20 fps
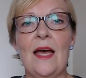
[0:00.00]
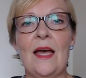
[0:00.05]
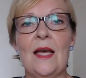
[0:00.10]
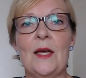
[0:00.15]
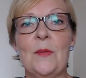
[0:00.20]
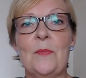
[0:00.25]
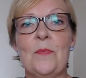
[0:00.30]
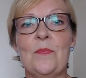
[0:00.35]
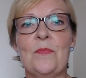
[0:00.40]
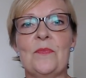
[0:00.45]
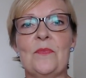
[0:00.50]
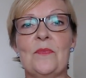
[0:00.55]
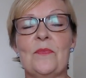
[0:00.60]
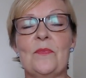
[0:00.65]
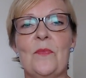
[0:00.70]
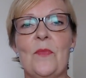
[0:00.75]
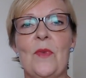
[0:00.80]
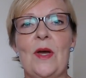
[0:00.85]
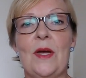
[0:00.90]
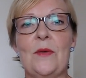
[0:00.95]

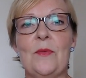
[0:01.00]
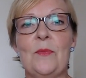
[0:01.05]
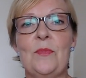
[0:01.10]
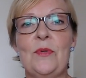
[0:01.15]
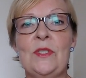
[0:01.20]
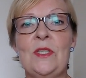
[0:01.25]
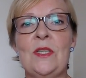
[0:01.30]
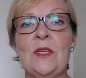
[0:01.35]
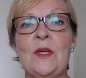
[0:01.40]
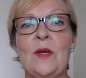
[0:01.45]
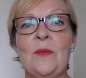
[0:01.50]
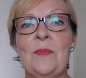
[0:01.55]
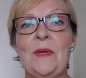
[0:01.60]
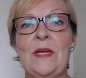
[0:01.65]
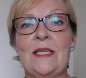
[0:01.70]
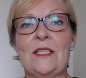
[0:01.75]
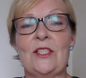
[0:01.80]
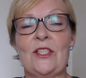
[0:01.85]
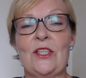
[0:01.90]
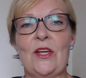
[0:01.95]
I'll put a
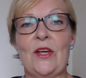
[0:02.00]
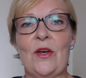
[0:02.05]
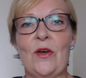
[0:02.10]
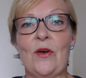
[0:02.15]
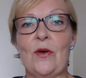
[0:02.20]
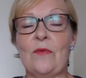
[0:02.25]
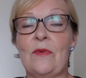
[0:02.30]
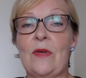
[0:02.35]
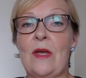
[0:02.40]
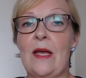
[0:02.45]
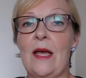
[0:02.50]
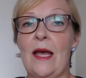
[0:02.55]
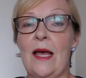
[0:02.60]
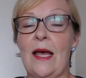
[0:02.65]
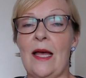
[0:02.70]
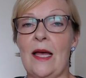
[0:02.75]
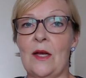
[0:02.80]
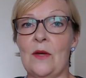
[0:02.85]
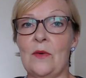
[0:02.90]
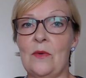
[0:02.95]
picture of
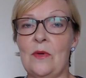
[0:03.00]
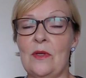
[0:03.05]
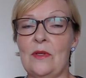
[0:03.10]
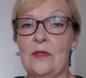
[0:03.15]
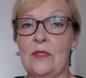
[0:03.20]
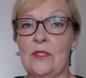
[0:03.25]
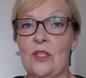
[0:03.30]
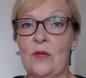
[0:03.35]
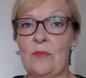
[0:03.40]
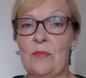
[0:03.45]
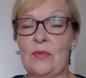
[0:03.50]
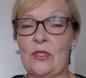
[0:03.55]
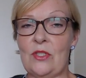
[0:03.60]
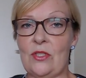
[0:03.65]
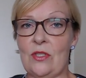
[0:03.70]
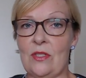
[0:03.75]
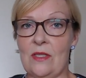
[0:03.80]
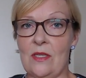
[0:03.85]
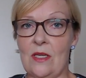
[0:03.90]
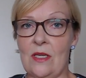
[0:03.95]
how the jumper
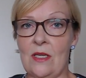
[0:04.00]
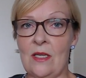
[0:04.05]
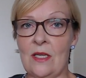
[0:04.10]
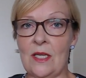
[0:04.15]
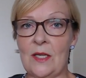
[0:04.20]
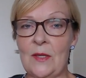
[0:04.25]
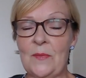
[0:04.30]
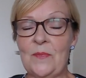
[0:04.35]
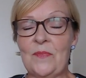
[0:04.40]
should look,